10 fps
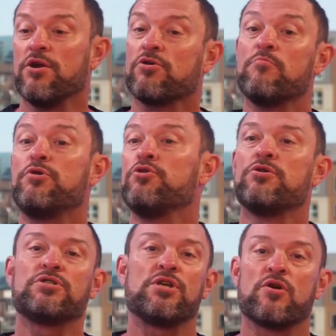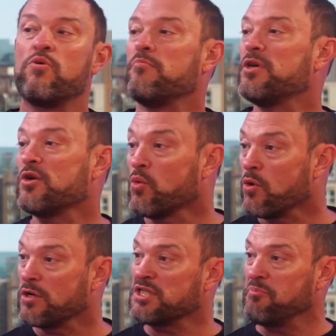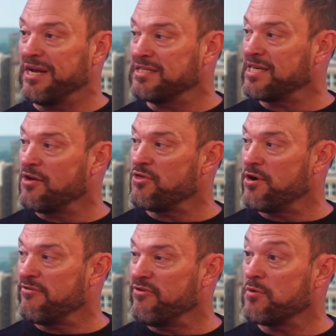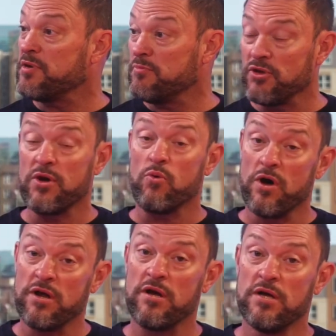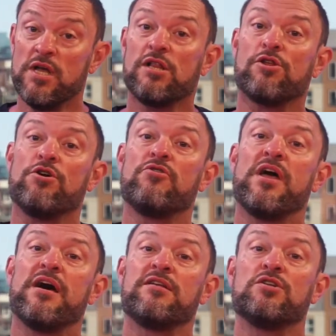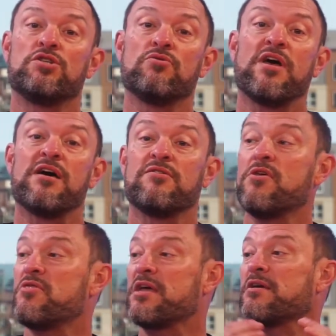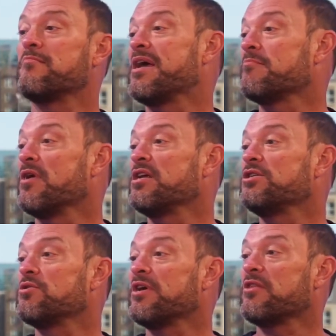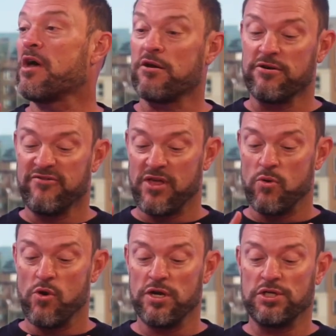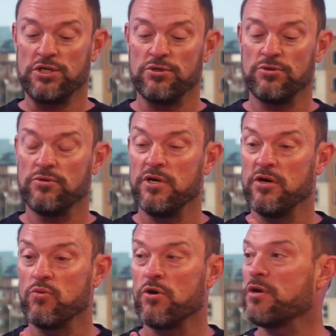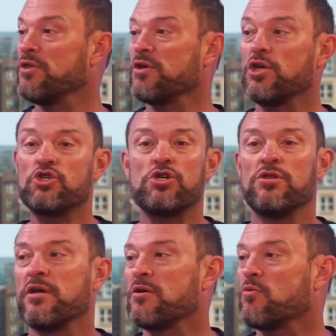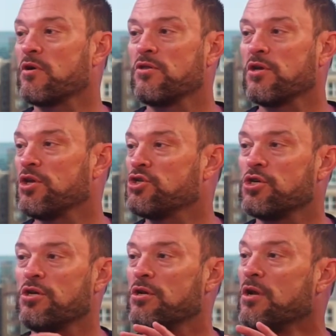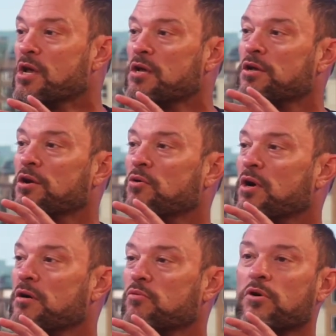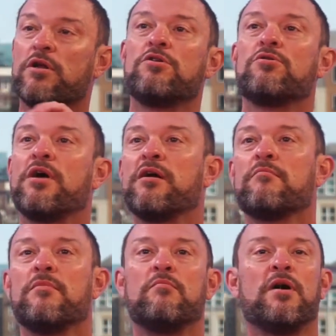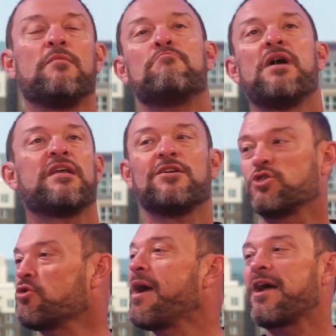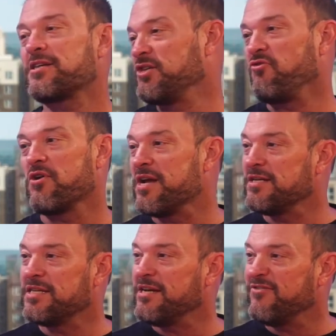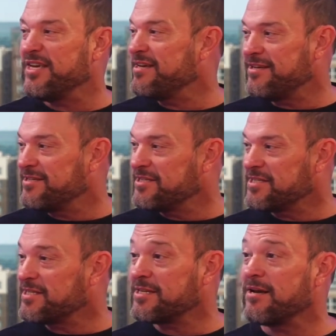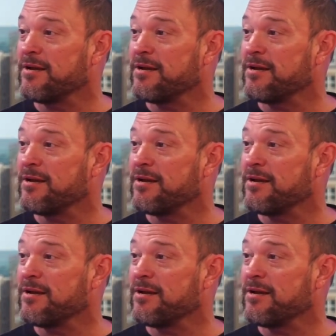computers and equipment and workspace out there for the people that want to learn that and do that, and then they can make money doing that. Or if they want to work in the kitchen, they can work in the kitchen. We're going to do like mudding tracks for ATVs. It's